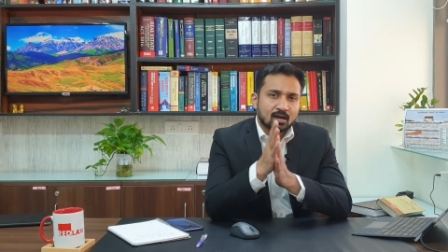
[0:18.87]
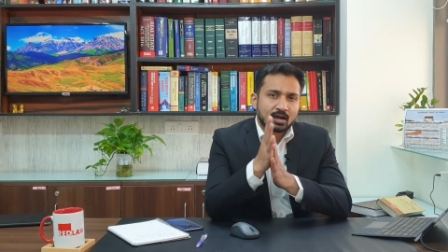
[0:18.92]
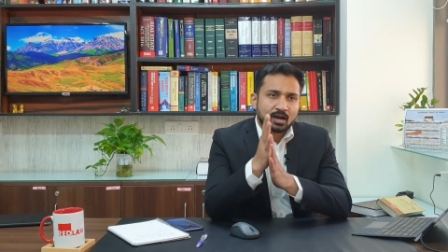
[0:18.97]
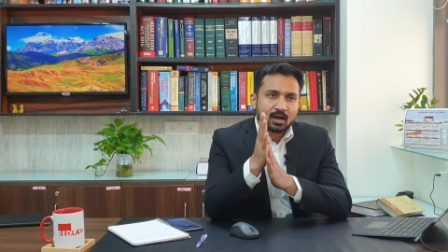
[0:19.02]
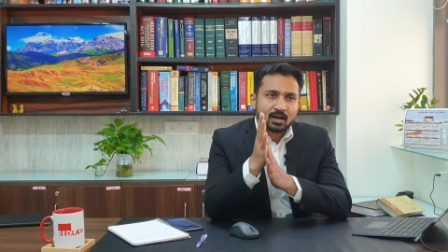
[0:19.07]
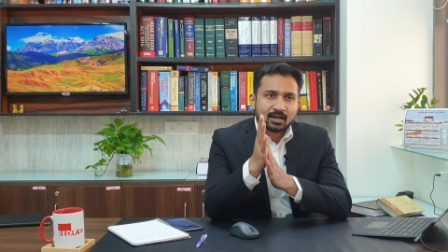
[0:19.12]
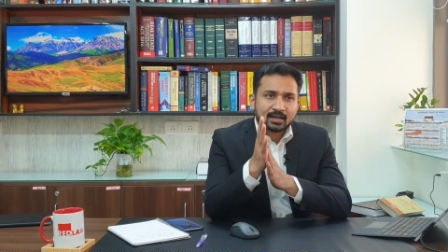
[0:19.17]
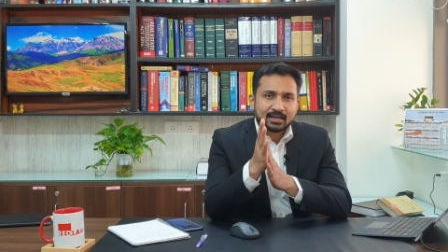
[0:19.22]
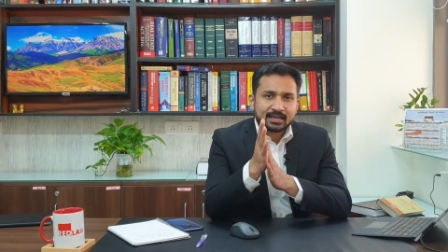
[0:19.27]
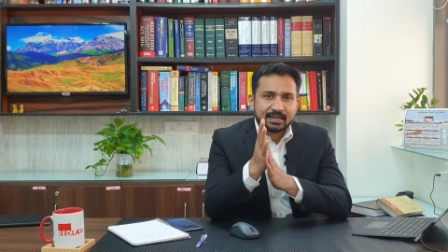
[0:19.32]

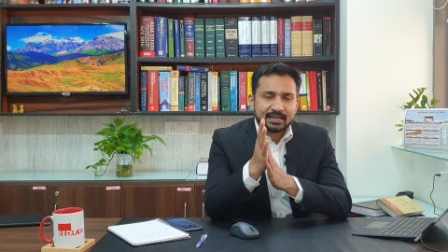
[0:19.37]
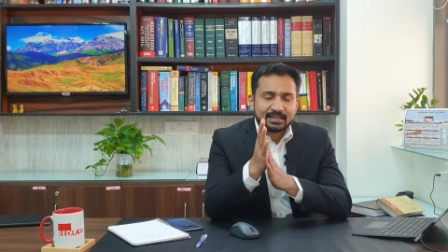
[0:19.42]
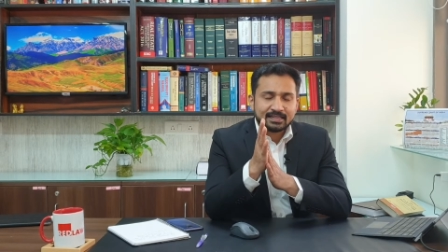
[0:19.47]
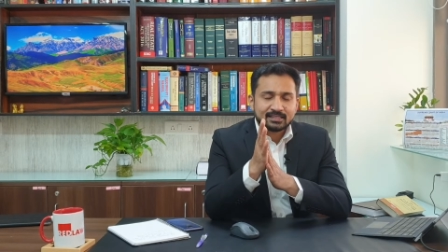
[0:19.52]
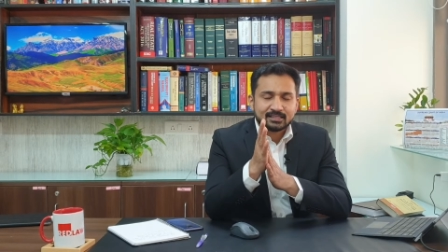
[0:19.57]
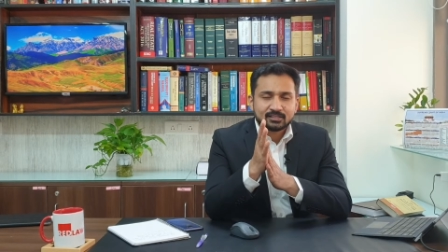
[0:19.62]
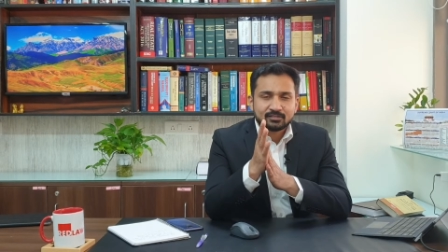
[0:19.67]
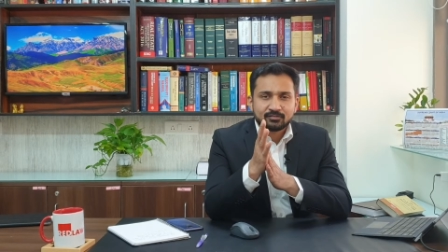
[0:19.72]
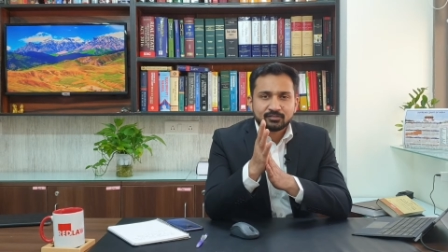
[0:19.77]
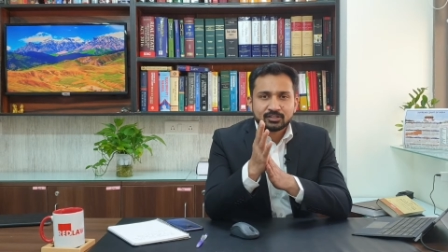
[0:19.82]
A
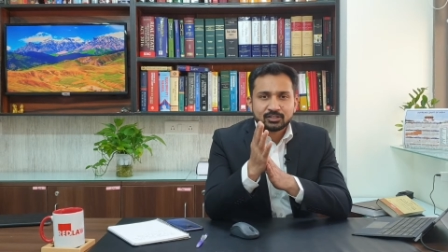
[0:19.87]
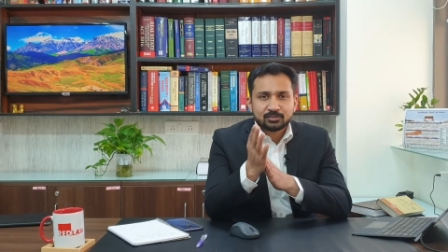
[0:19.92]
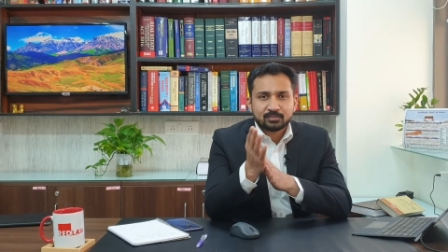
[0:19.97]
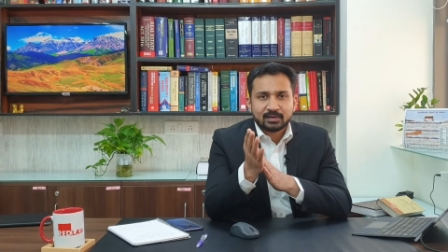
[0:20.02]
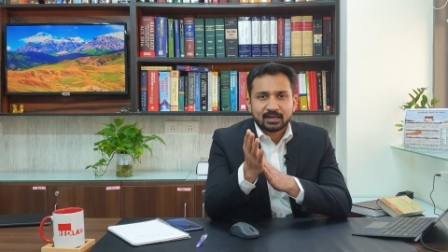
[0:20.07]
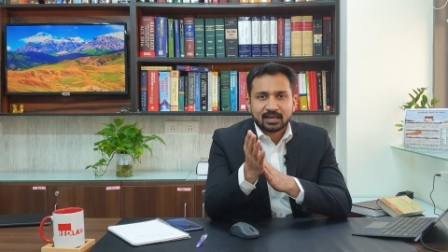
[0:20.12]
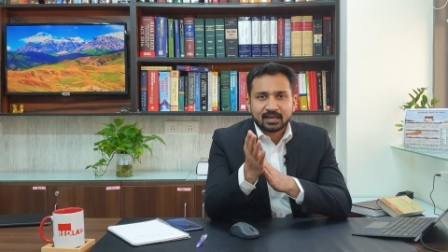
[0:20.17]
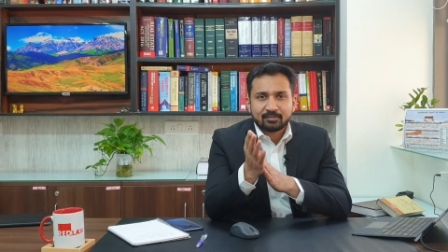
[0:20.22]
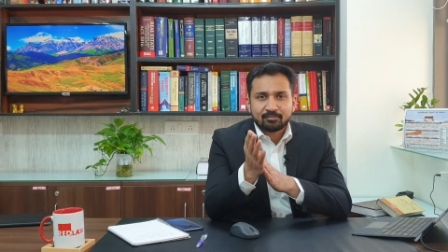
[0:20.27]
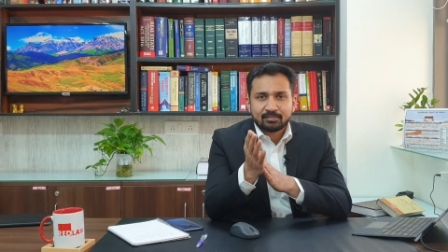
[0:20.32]
case which
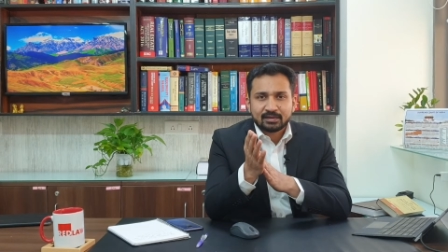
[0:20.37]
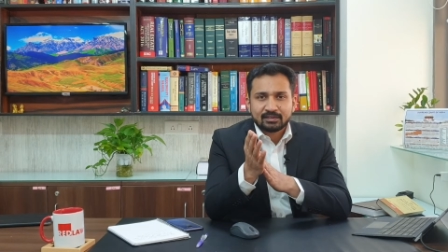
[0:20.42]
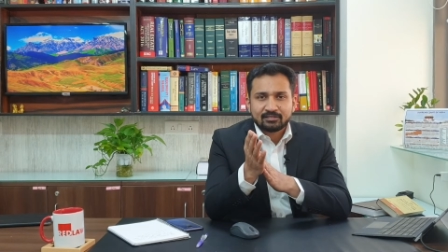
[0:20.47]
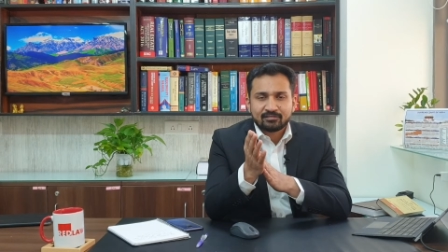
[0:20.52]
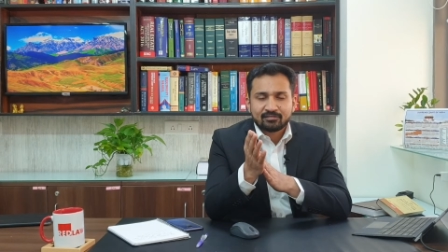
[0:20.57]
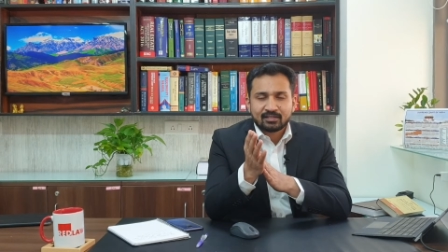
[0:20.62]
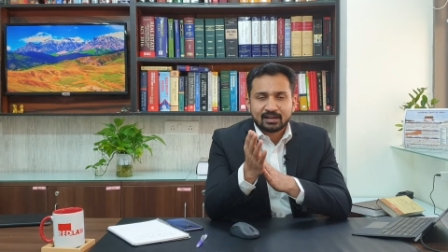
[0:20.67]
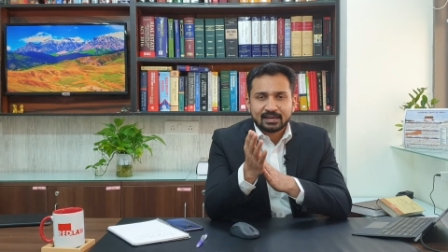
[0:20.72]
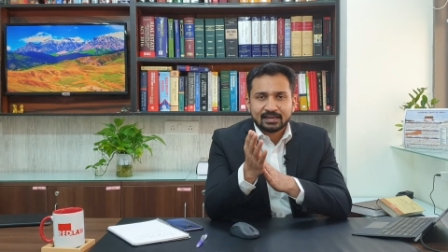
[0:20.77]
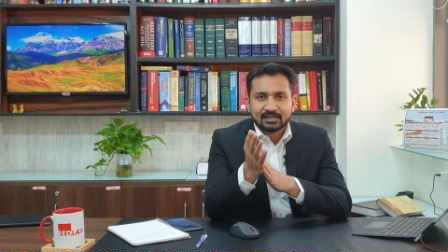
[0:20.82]
may have been
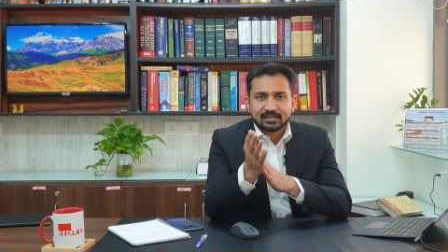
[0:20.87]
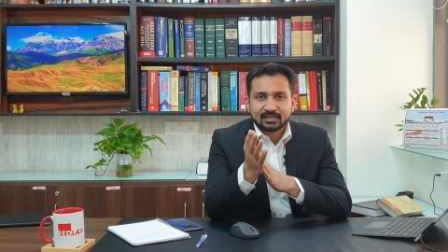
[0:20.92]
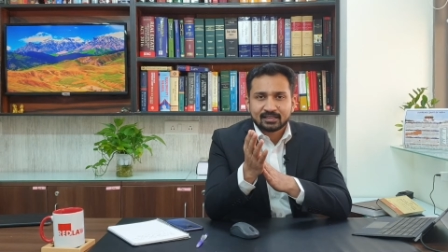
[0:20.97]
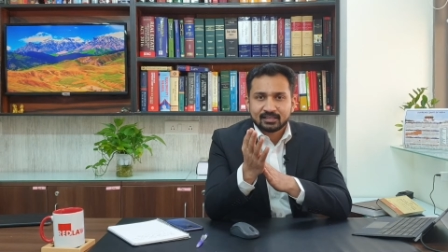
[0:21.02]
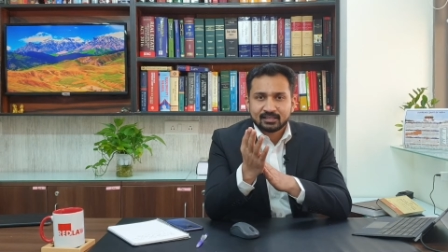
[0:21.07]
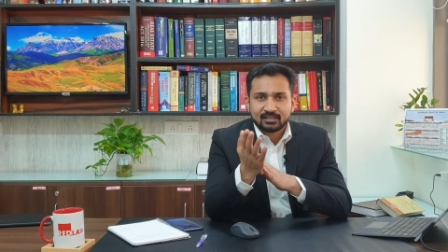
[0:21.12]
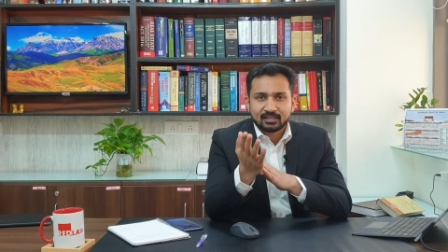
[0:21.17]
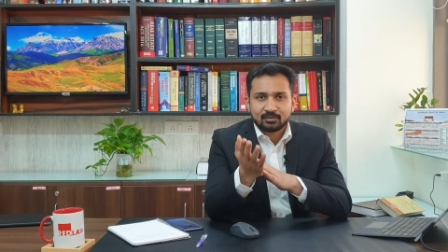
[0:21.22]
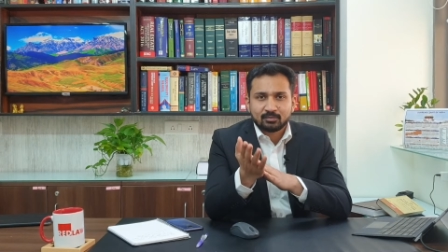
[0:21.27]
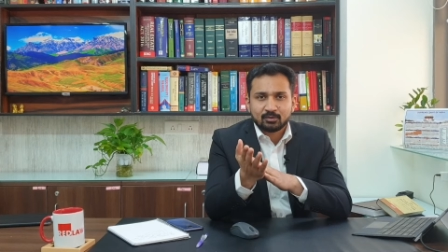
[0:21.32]
filed
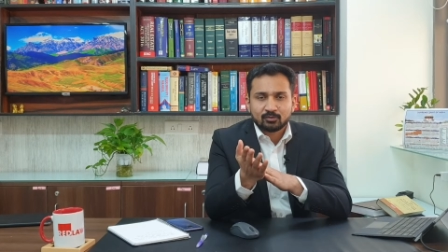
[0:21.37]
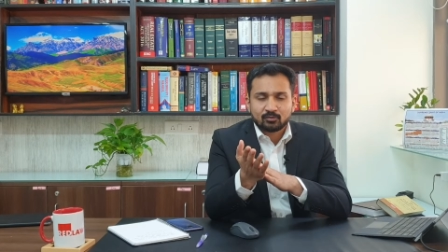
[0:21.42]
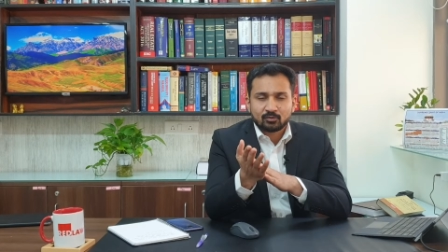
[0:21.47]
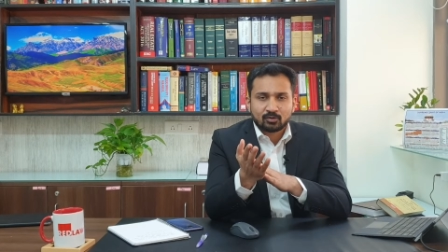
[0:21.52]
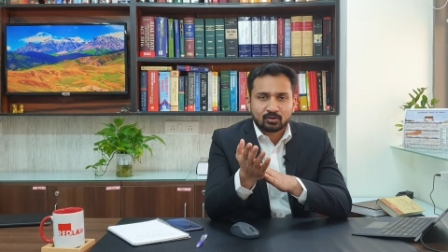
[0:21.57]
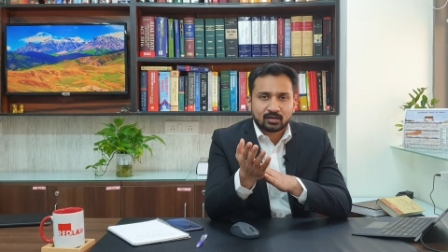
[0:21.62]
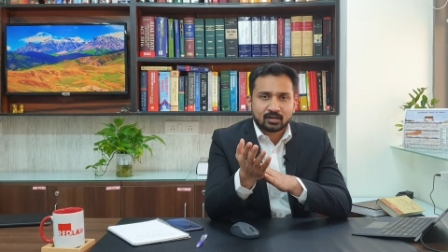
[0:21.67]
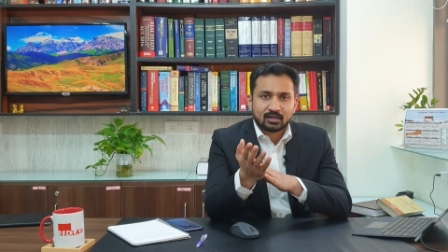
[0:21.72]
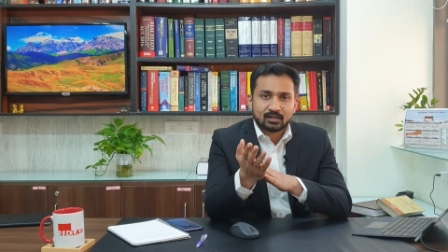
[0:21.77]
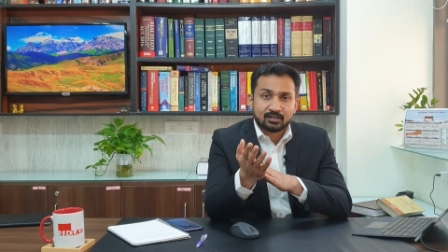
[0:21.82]
either
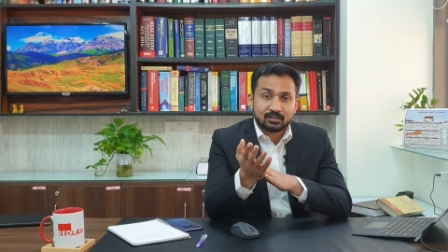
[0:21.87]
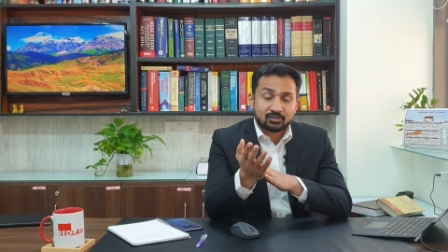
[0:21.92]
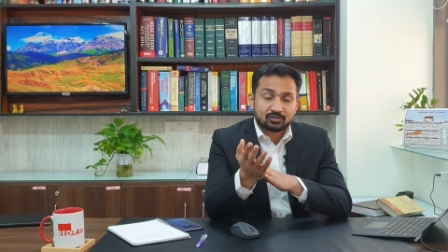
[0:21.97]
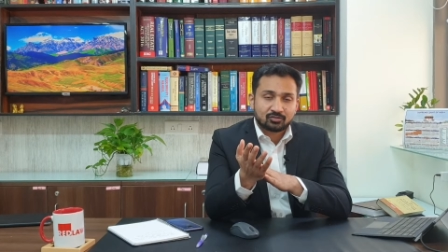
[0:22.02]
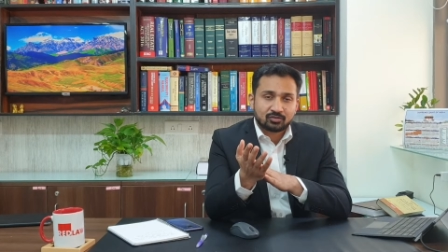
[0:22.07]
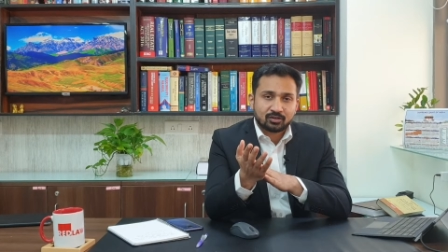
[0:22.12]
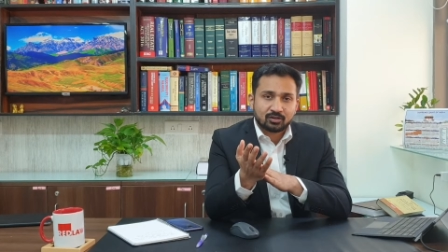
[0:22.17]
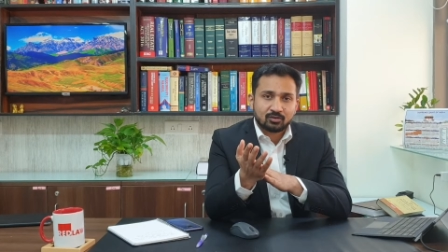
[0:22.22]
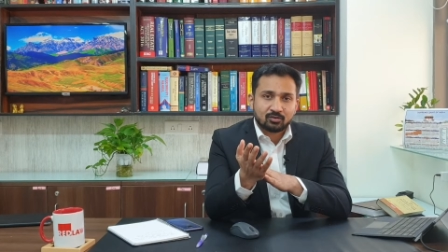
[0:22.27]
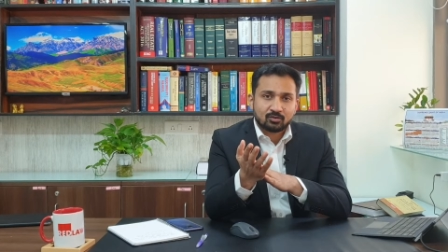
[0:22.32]
before a
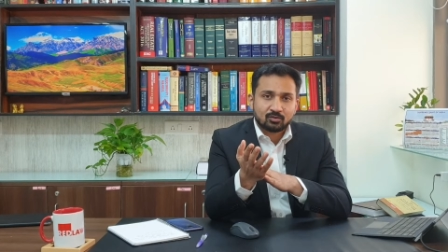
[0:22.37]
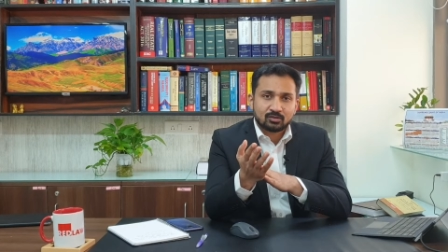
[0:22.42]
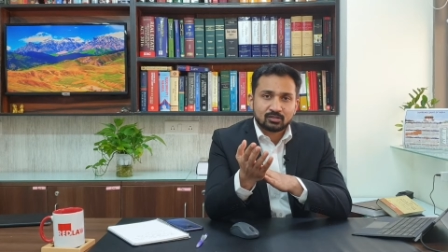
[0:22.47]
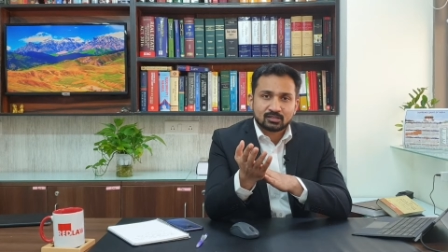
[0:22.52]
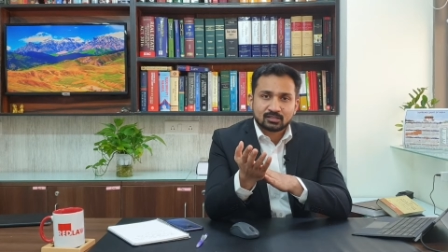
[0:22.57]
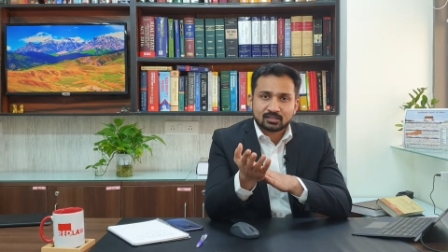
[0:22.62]
district court,